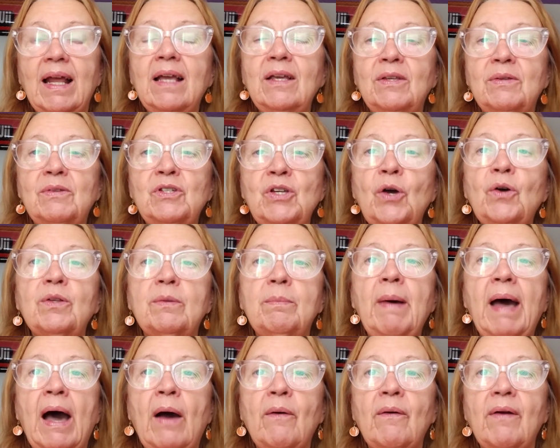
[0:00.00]
I chose
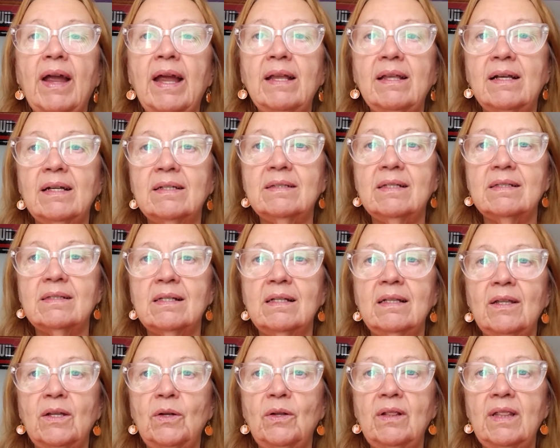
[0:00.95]
Powerade because it's
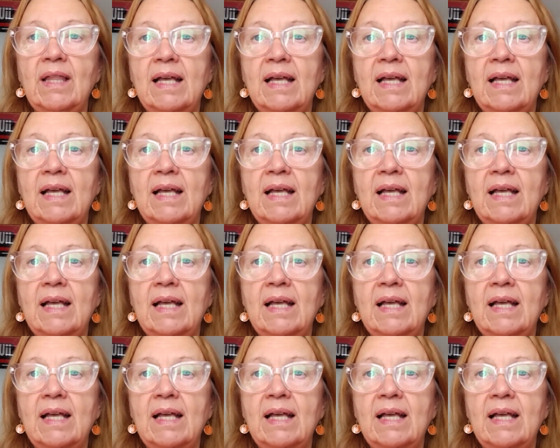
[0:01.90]
a little